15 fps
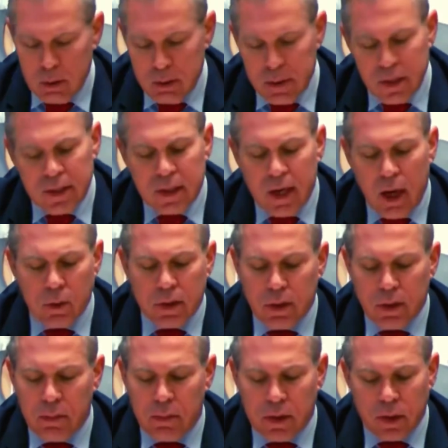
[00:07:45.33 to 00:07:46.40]
This
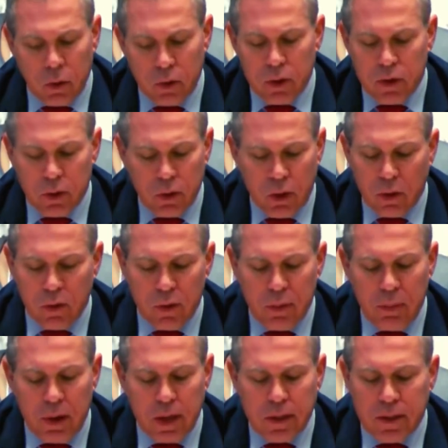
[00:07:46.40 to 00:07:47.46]
Council must also not
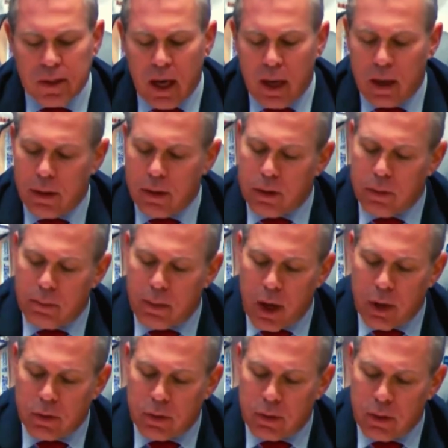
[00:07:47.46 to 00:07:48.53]
remain silent
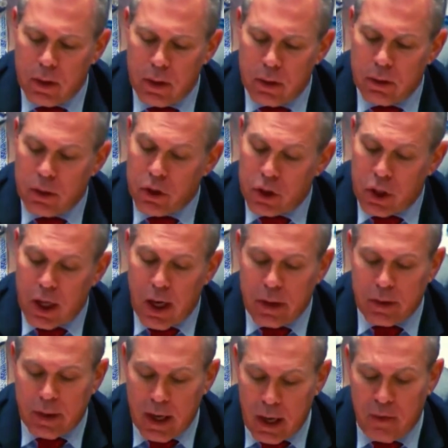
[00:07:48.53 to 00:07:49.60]
about the
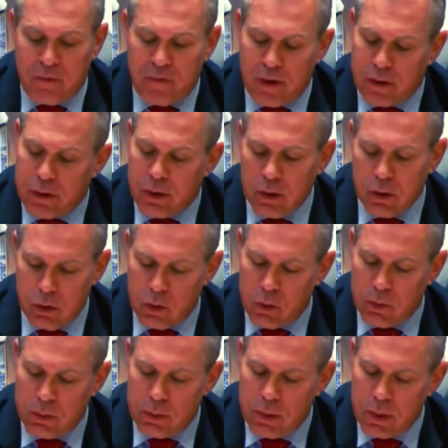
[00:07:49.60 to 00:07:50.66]
Shiite elephant in the
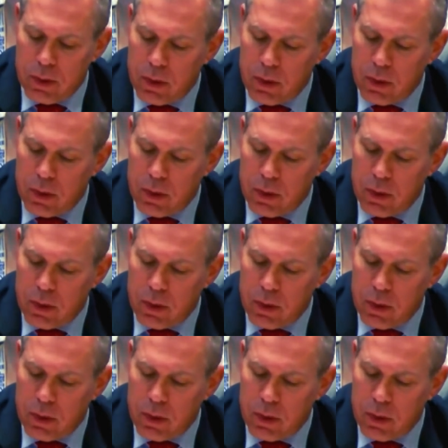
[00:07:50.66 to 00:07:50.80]
room.